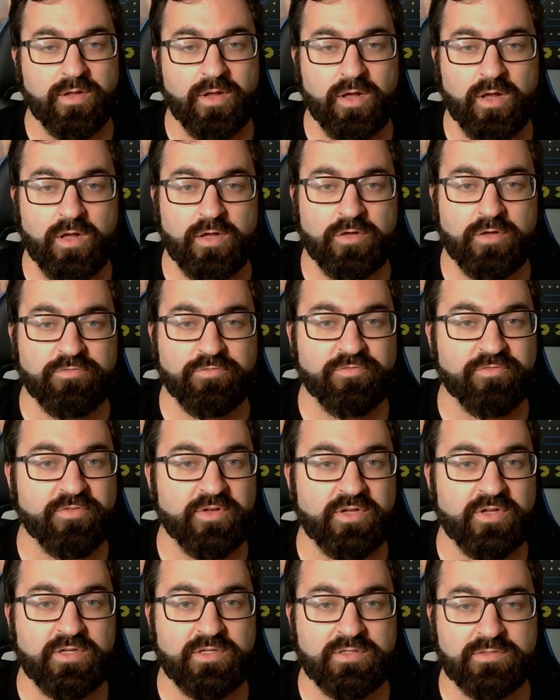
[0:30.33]
of
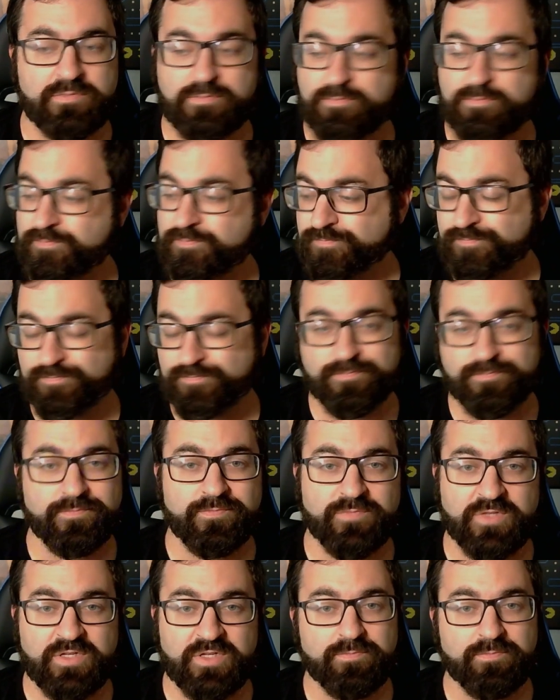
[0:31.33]

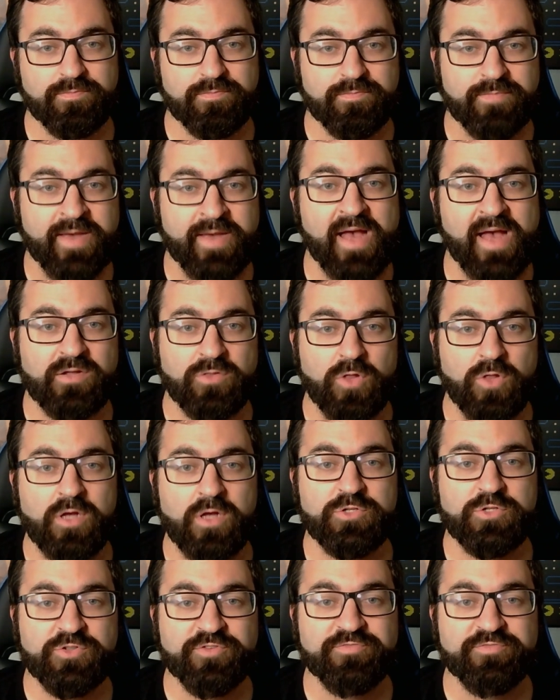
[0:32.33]
the pack
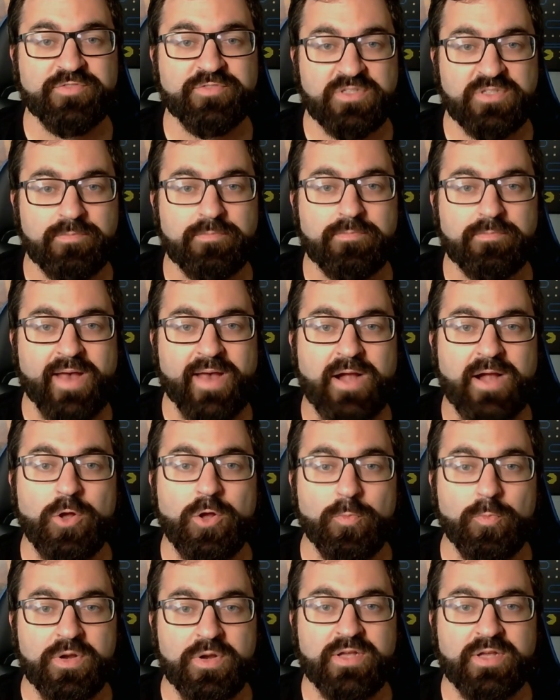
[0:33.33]
launch of some pack
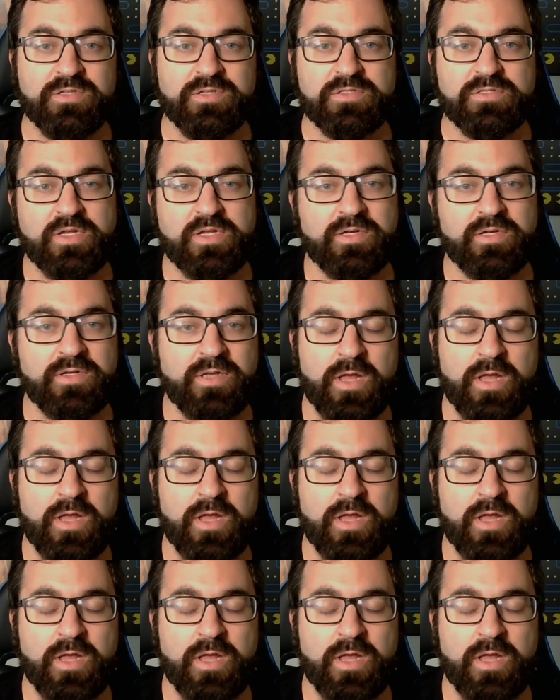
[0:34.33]
openings, and